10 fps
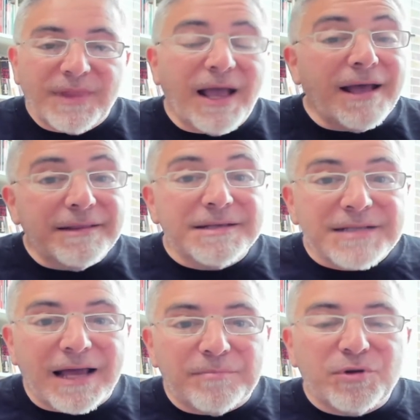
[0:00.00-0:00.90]
And this
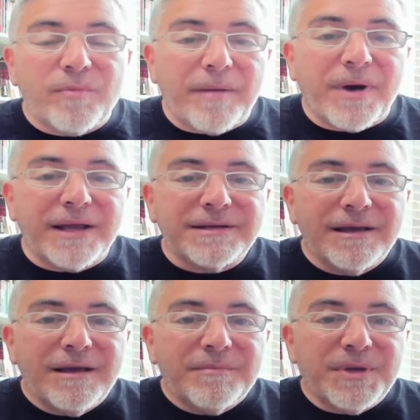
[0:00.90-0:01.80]
kind of blew my mind
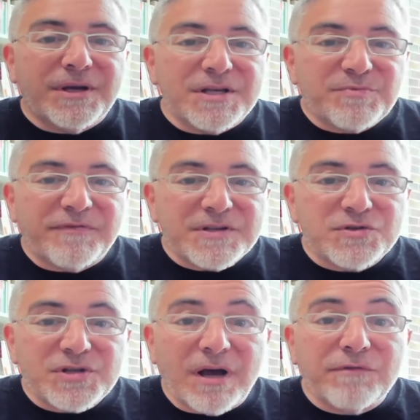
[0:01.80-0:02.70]
because Professor
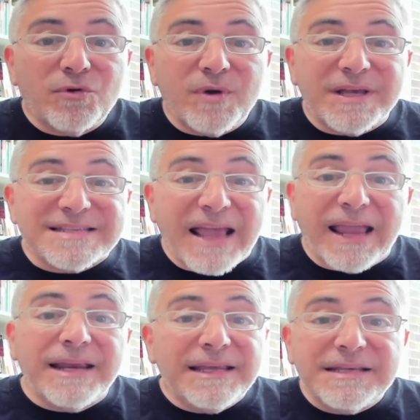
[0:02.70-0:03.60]
Stavru is
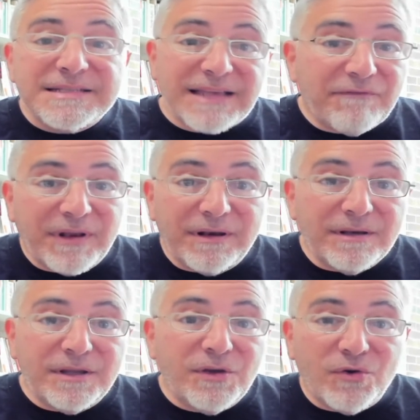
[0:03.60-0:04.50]

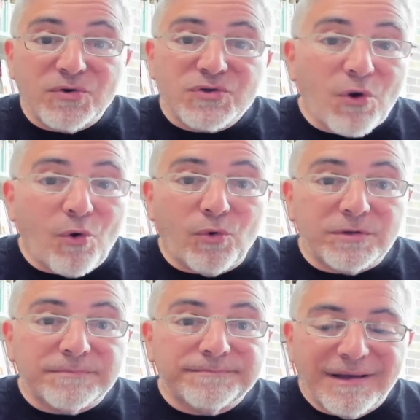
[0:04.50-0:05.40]
87 years
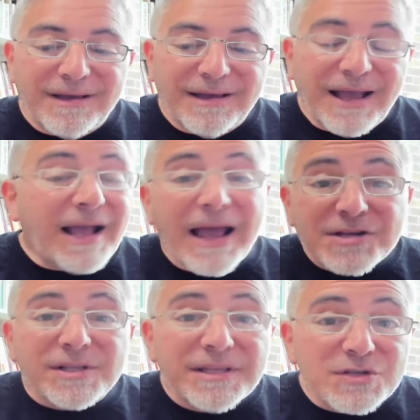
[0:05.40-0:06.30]
old. And
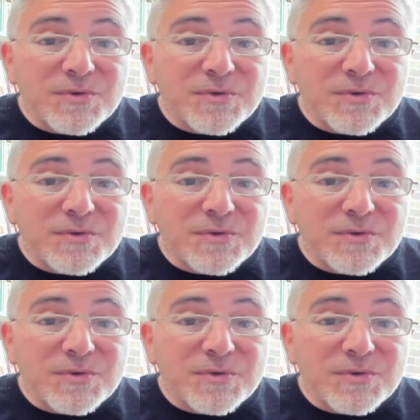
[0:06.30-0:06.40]
actually, this was